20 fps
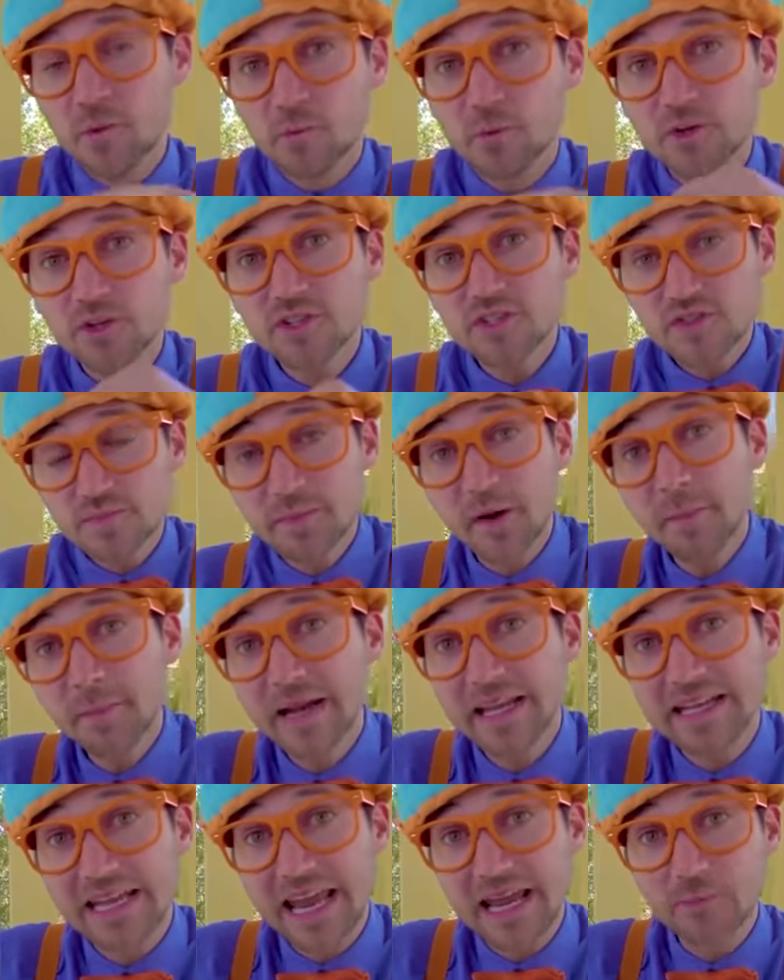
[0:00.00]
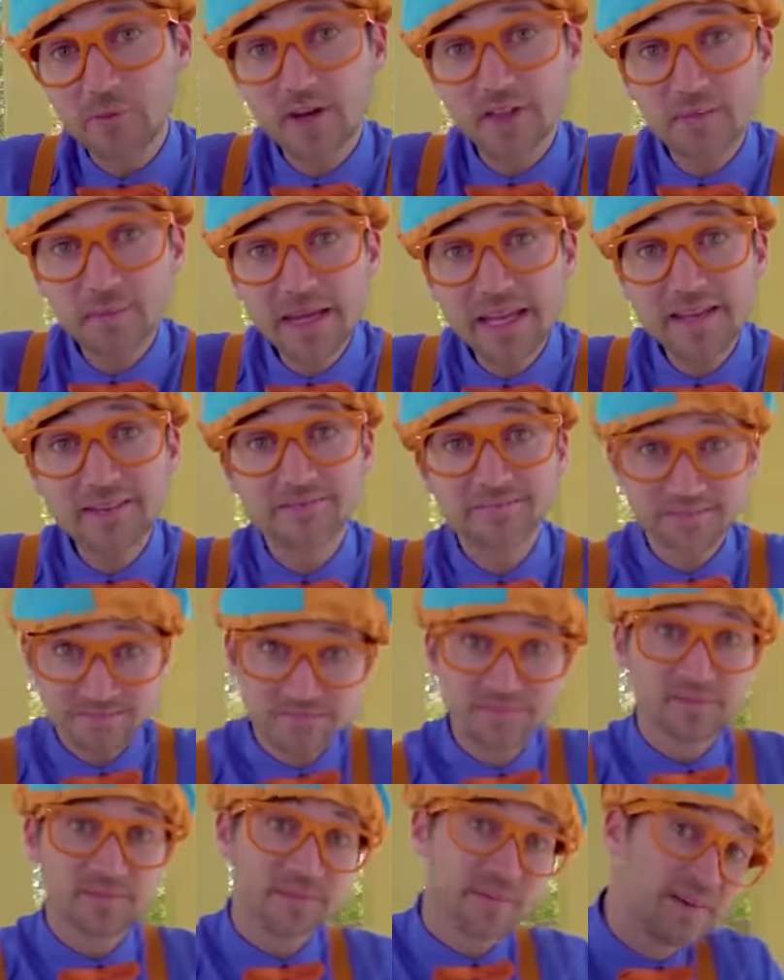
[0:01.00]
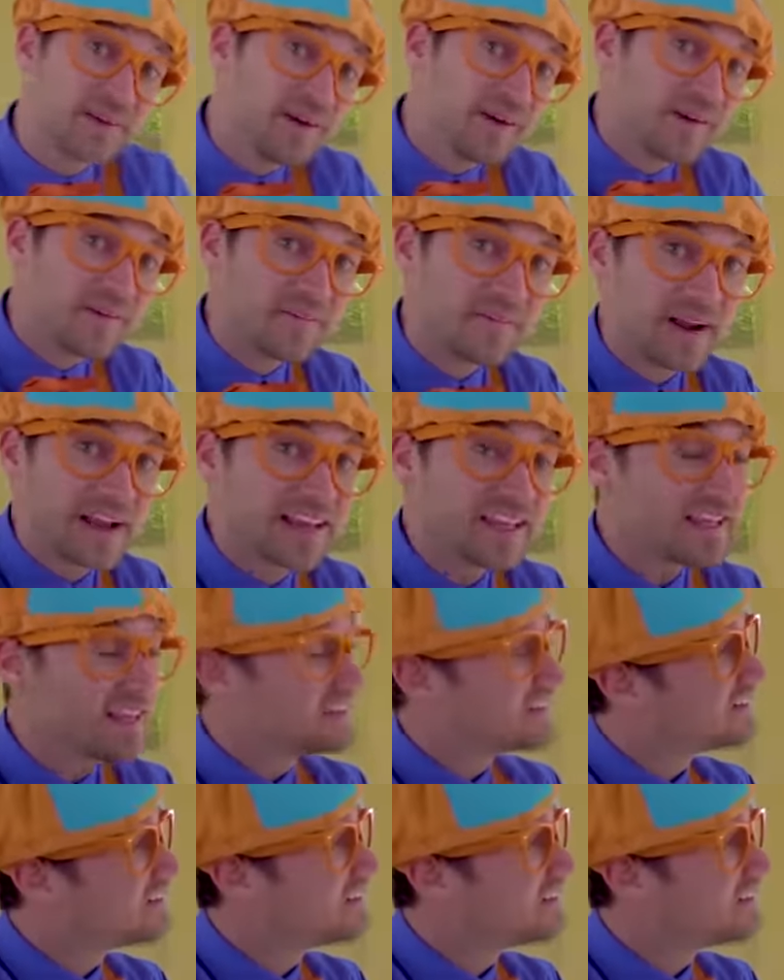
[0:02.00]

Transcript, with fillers: Will you spell my name with me? Ready?